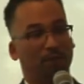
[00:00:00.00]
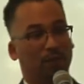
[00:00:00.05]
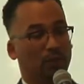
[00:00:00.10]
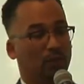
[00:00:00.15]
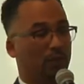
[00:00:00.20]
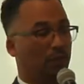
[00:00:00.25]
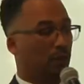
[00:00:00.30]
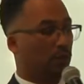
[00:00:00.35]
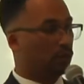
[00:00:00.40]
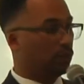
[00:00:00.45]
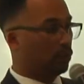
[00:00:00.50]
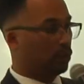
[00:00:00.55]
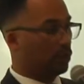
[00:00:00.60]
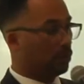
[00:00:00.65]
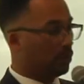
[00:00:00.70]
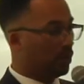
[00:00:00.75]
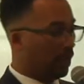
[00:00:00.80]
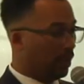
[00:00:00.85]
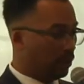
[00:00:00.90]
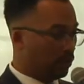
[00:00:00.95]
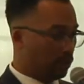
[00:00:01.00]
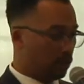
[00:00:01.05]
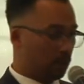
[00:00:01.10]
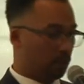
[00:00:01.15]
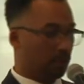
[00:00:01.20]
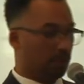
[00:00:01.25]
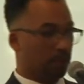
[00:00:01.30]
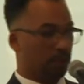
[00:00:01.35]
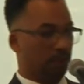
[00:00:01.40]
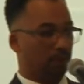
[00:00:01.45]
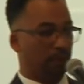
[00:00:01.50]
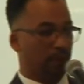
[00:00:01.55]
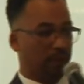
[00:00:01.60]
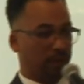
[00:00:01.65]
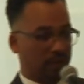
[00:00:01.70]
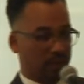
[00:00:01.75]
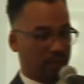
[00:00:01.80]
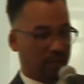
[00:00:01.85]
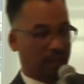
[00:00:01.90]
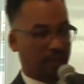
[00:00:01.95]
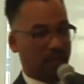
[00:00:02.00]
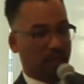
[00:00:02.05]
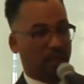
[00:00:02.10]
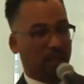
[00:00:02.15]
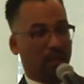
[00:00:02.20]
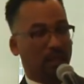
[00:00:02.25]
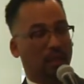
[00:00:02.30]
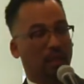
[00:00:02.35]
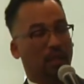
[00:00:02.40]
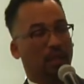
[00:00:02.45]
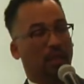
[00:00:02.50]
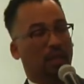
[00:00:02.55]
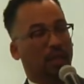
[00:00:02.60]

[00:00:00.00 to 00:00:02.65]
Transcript: You go do some deals, you put some funds together,